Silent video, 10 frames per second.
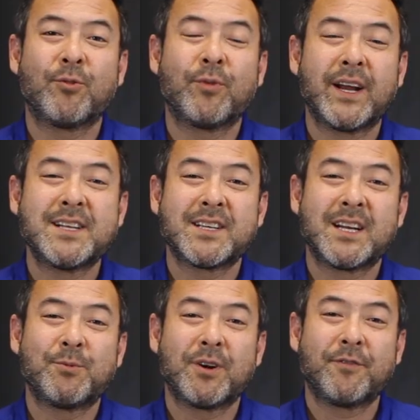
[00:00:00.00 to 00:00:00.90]
range
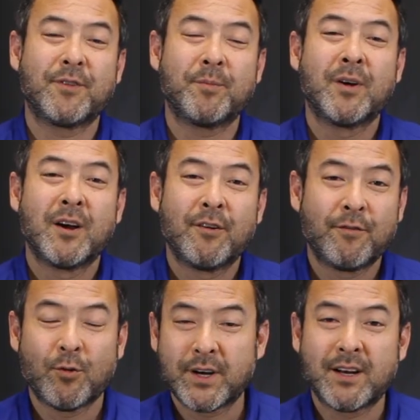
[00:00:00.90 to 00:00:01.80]
anywhere from
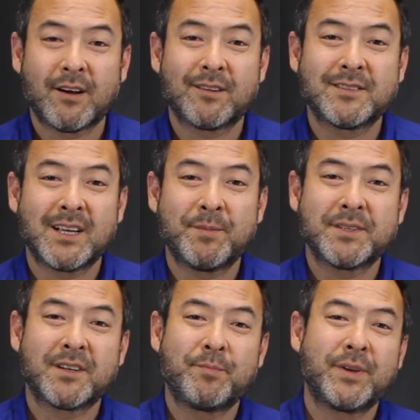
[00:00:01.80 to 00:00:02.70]
$40
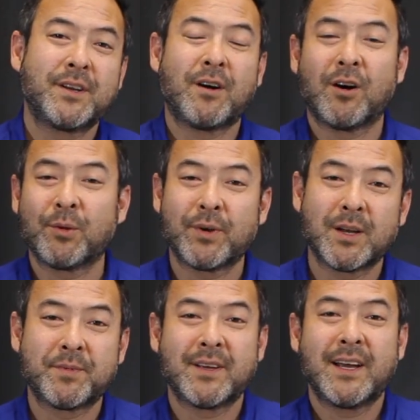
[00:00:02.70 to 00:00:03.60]
MSRP all the way up to